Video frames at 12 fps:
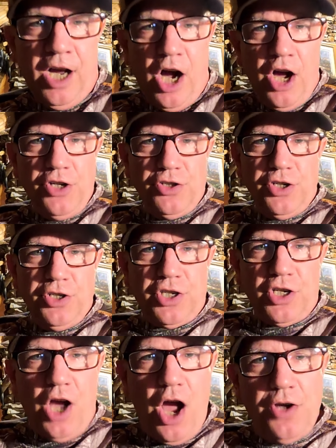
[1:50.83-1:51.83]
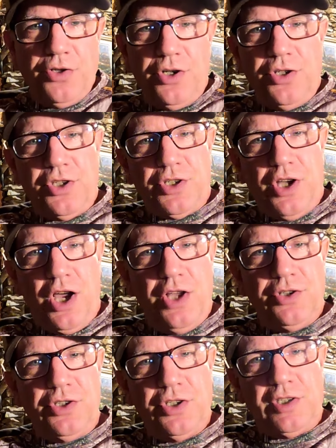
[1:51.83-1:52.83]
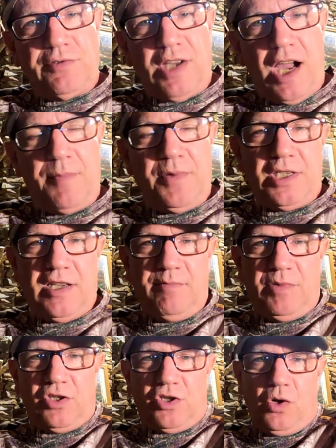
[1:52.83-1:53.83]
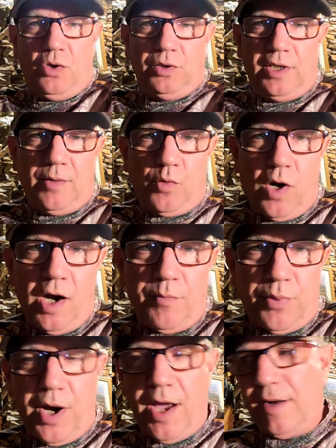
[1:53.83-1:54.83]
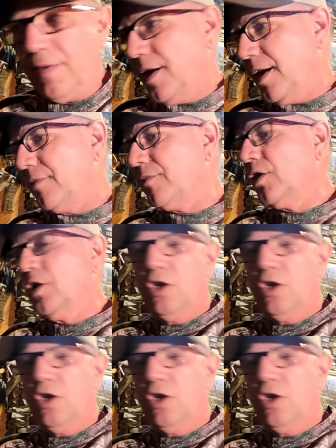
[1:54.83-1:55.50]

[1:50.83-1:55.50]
Hundreds and hundreds and hundreds of copies have been sold, and I'm quite proud of that.